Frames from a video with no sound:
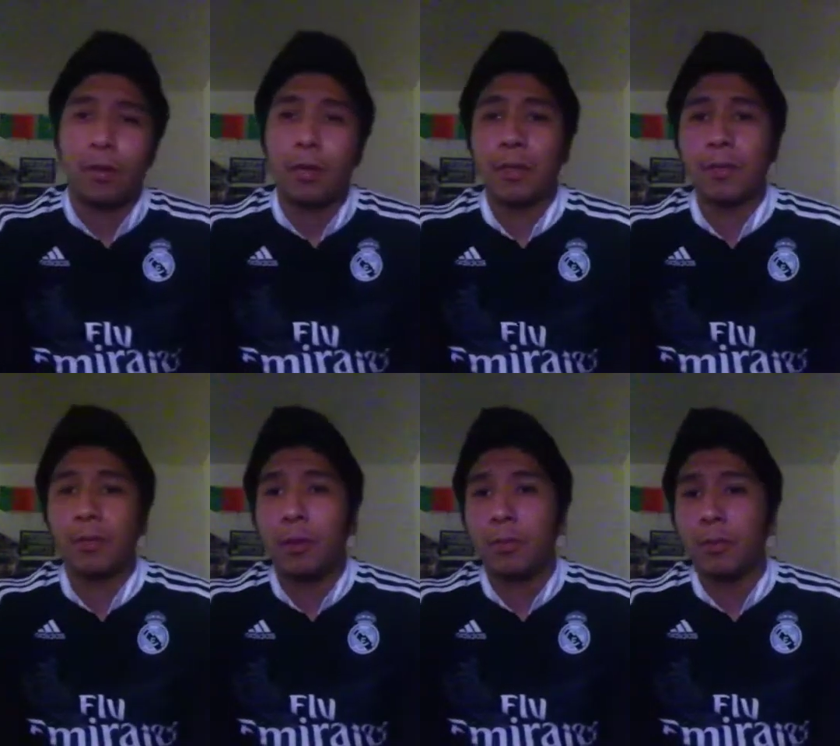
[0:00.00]
Congrats to
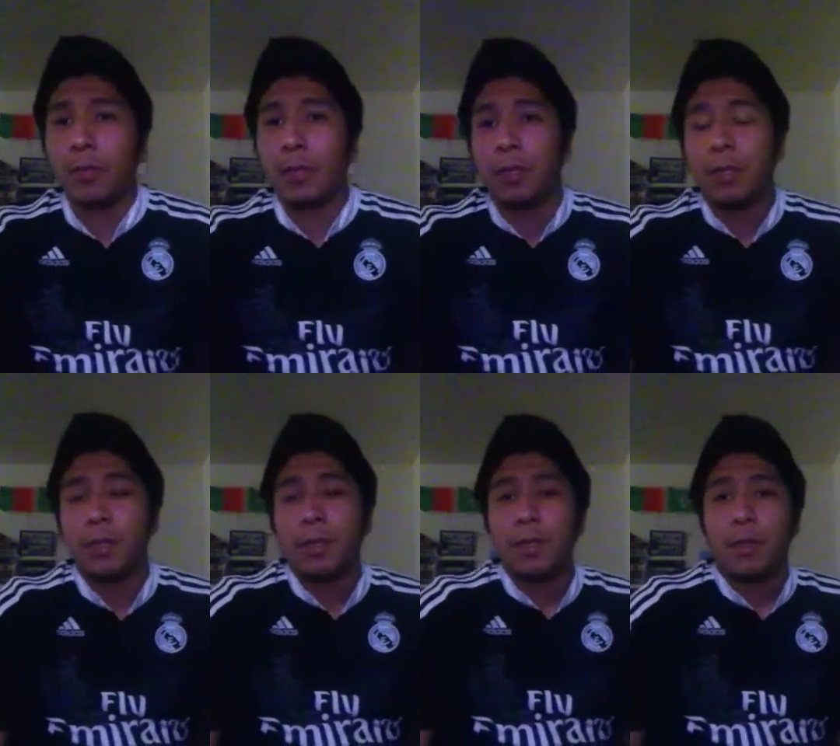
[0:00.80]
Real Madrid
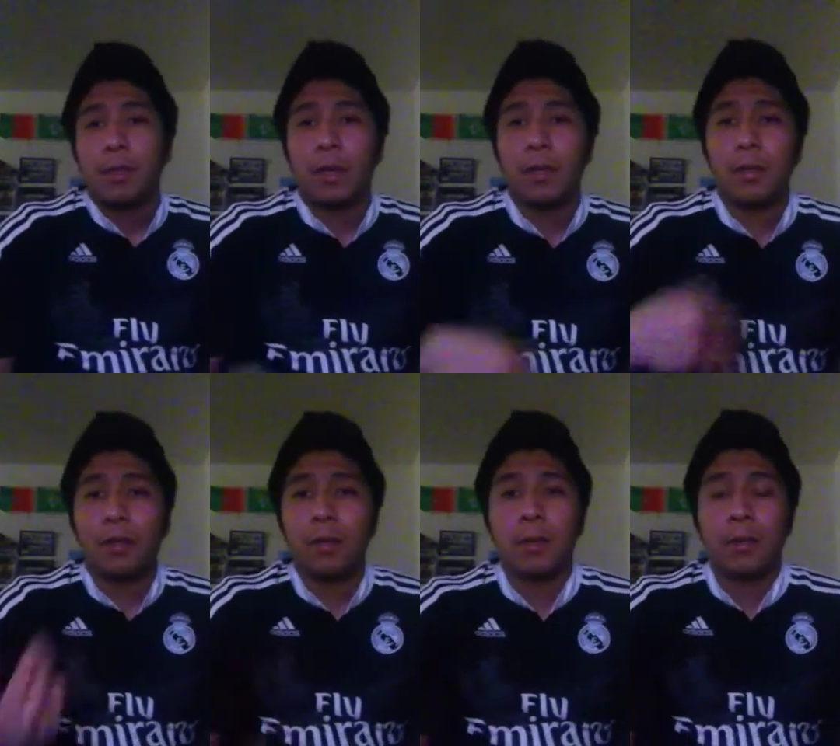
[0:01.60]
on
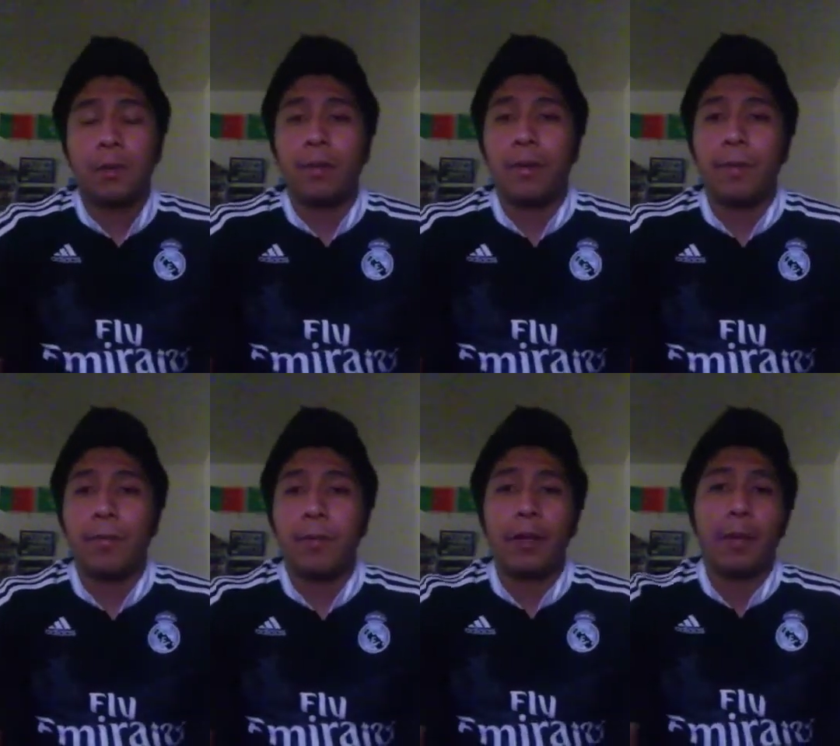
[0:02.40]
their
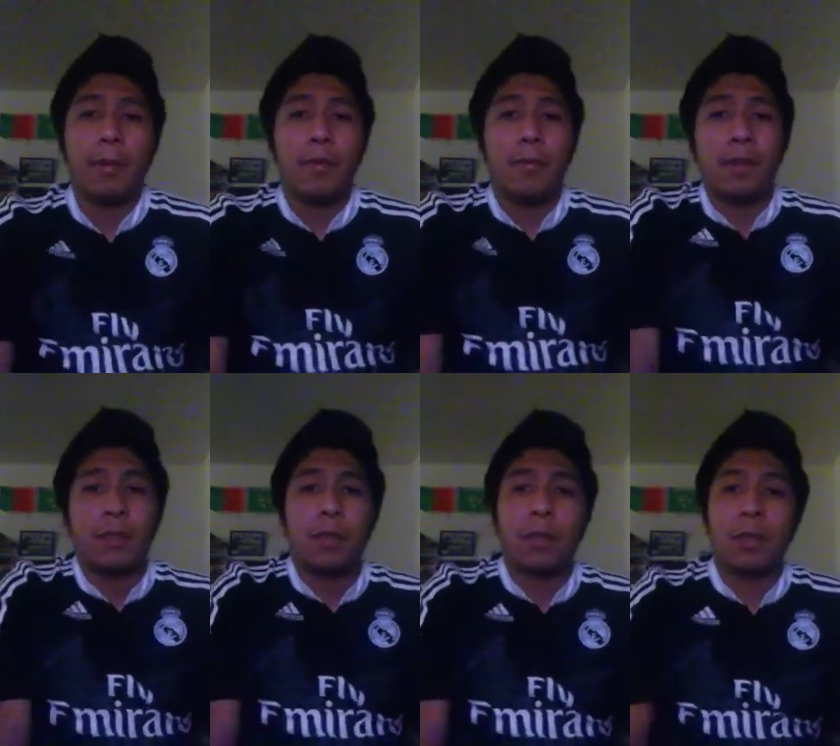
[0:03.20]
um them
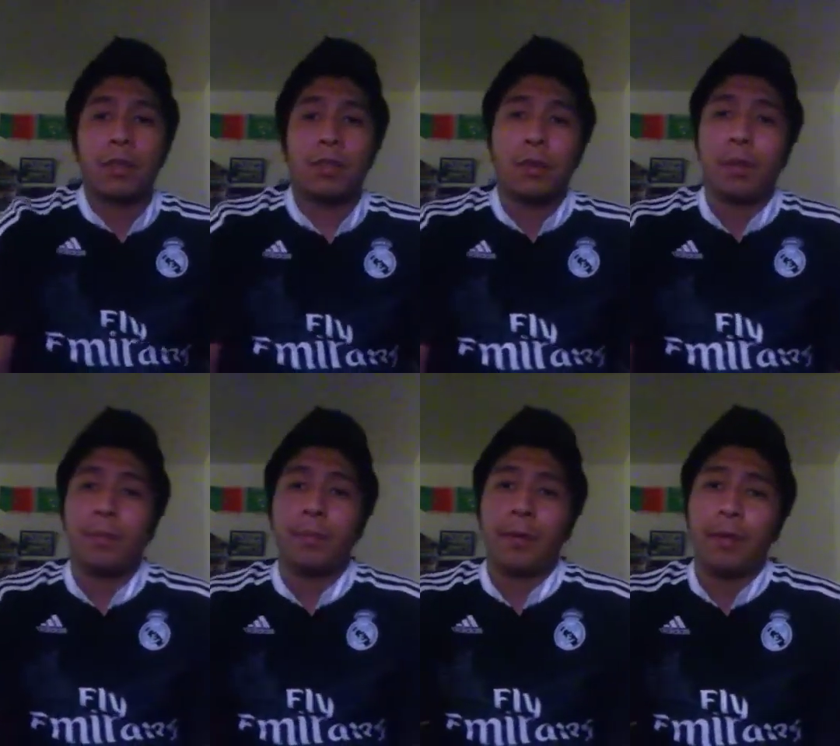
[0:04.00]
advancing to the next
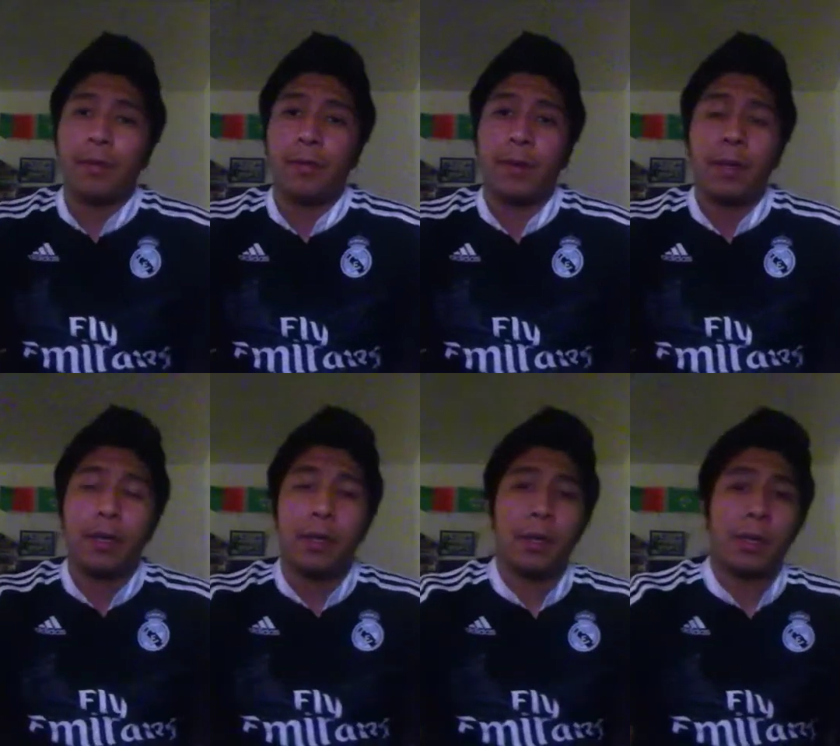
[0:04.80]
round, but
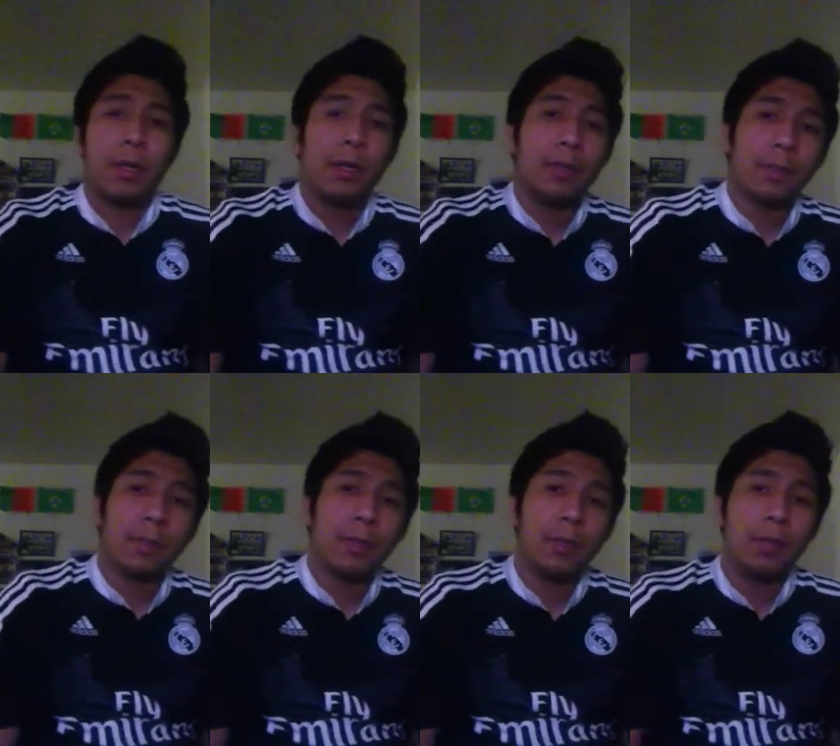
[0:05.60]
very kind of
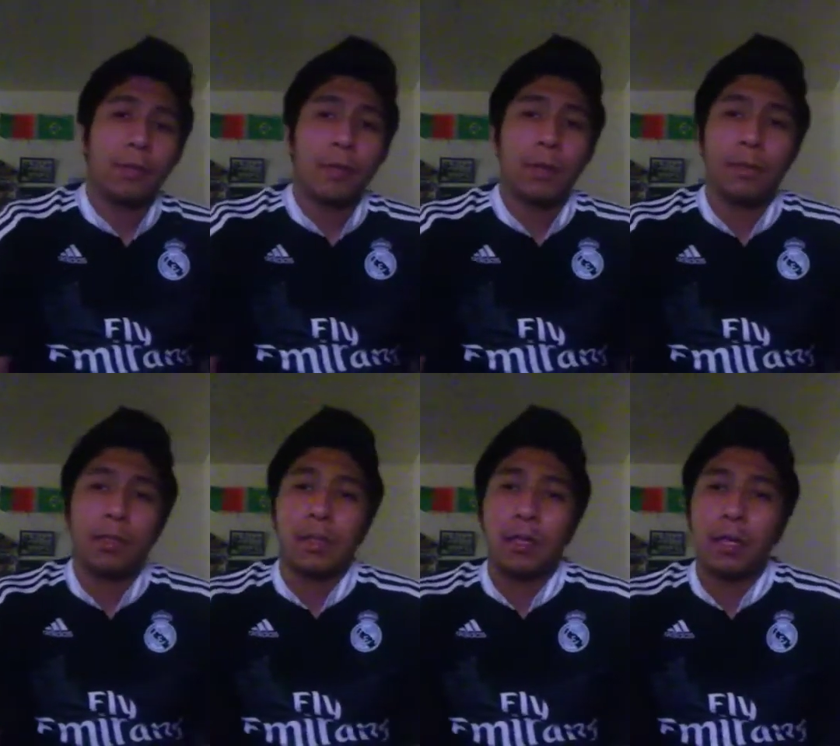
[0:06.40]
disappointed in Real
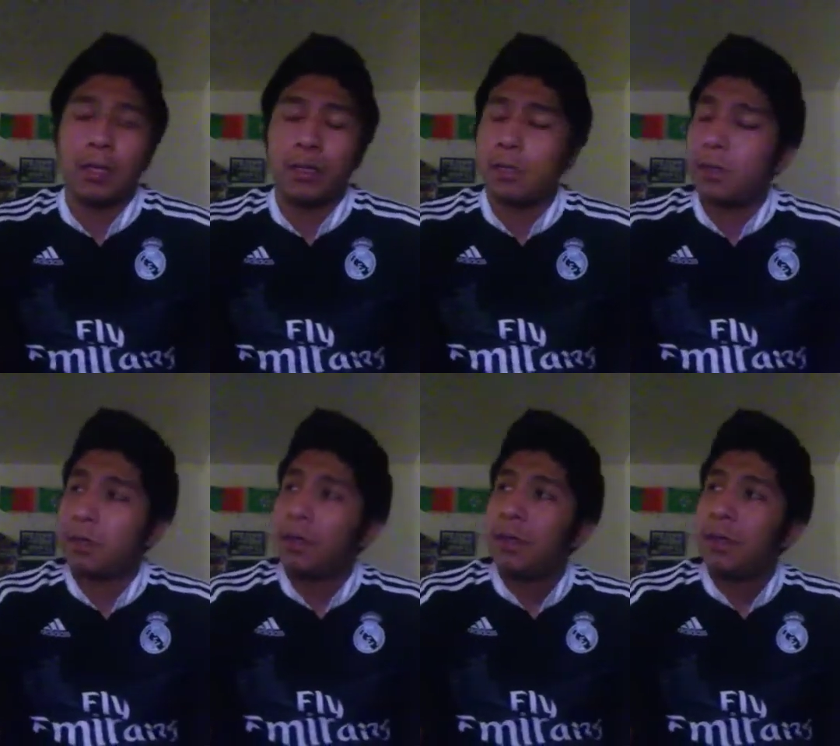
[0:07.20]
Madrid's loss,